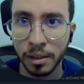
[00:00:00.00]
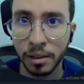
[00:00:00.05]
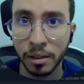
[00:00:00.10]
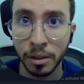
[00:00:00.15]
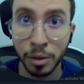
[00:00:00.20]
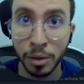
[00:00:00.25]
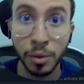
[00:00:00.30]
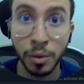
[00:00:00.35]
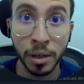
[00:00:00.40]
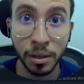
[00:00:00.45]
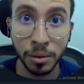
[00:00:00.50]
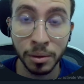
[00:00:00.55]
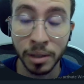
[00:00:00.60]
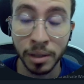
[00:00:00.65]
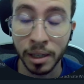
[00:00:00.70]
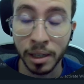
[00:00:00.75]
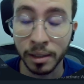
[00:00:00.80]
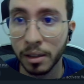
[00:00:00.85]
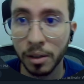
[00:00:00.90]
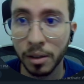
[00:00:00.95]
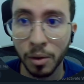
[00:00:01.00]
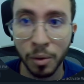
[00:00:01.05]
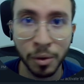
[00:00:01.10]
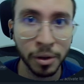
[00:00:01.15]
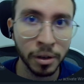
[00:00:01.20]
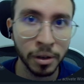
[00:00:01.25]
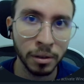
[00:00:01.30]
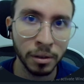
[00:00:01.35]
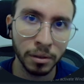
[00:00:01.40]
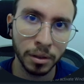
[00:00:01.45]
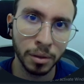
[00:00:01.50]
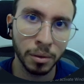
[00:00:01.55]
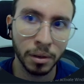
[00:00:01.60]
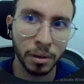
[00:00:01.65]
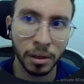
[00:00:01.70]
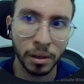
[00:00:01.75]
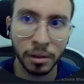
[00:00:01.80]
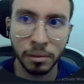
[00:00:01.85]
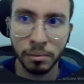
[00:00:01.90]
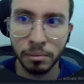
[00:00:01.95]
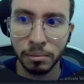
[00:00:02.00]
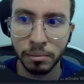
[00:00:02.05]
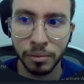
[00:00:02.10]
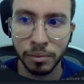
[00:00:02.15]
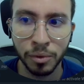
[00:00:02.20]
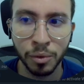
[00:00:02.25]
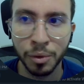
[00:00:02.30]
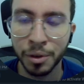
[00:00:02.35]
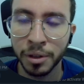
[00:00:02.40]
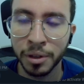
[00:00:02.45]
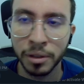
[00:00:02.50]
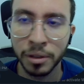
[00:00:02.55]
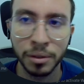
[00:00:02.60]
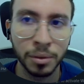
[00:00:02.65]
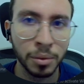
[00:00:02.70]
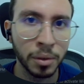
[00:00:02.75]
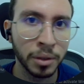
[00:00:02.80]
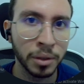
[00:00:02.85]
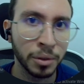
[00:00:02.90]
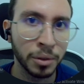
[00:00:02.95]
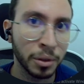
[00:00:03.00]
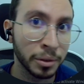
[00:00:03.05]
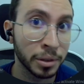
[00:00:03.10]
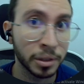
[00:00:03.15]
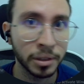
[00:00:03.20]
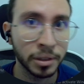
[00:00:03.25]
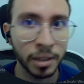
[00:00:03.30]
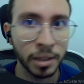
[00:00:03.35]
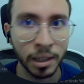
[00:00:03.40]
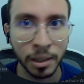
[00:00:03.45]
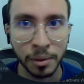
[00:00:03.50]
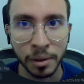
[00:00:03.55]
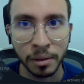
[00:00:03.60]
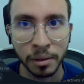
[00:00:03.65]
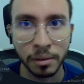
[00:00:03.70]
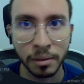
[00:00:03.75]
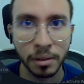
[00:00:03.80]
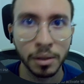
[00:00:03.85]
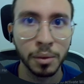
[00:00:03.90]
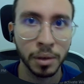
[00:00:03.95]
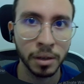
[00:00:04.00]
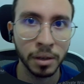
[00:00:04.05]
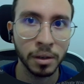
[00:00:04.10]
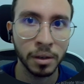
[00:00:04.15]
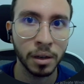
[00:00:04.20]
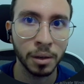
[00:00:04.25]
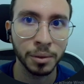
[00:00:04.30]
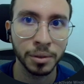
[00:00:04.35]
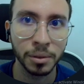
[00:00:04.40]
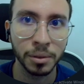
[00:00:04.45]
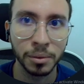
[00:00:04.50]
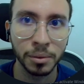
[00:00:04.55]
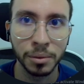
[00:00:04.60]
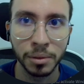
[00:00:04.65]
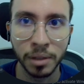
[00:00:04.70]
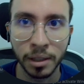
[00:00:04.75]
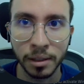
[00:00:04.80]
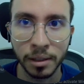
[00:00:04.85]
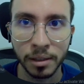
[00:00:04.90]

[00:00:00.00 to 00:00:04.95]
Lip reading: You can do that. Or you can forward to another Telegram. You can also do that.